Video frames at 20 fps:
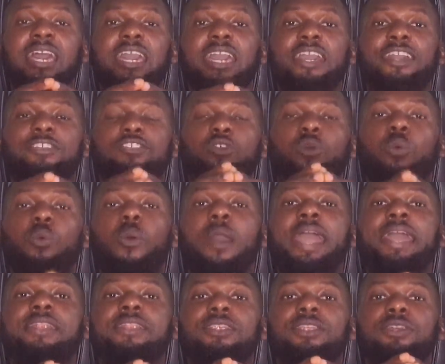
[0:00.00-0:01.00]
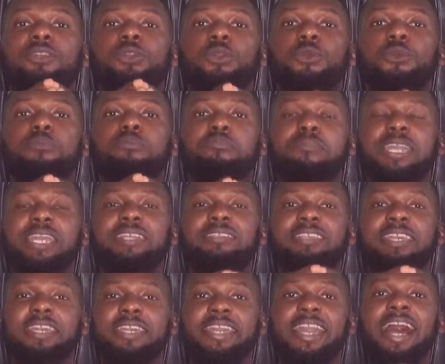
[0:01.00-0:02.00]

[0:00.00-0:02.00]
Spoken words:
is when you meet a